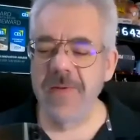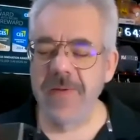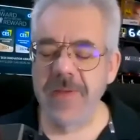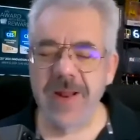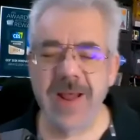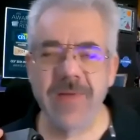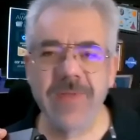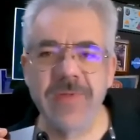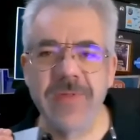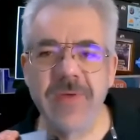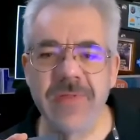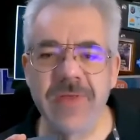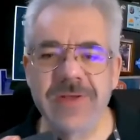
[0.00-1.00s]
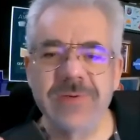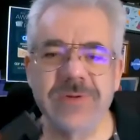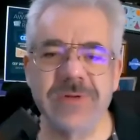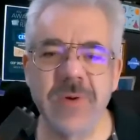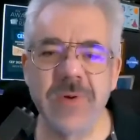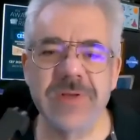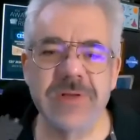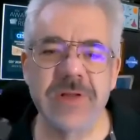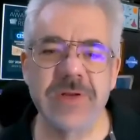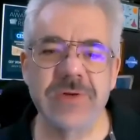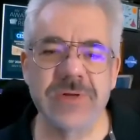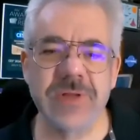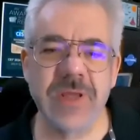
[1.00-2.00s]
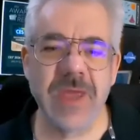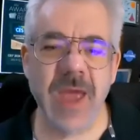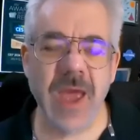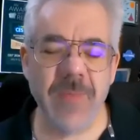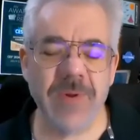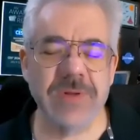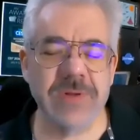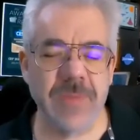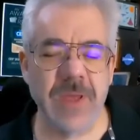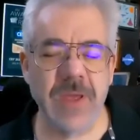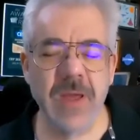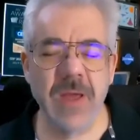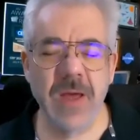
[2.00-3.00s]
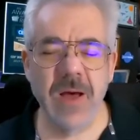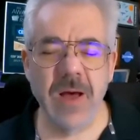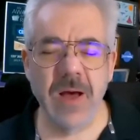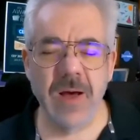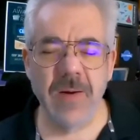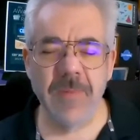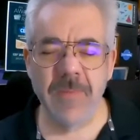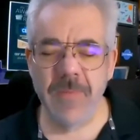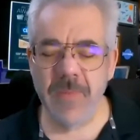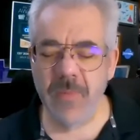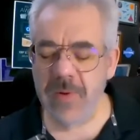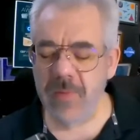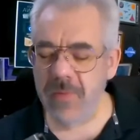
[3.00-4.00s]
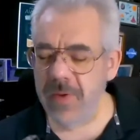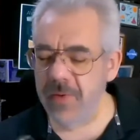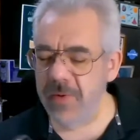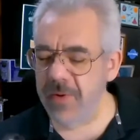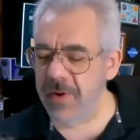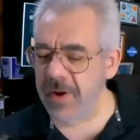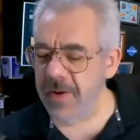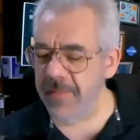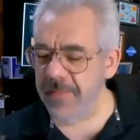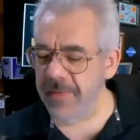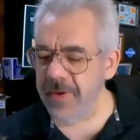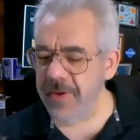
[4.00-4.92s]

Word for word: you know this was always an interesting camera to me um when we were um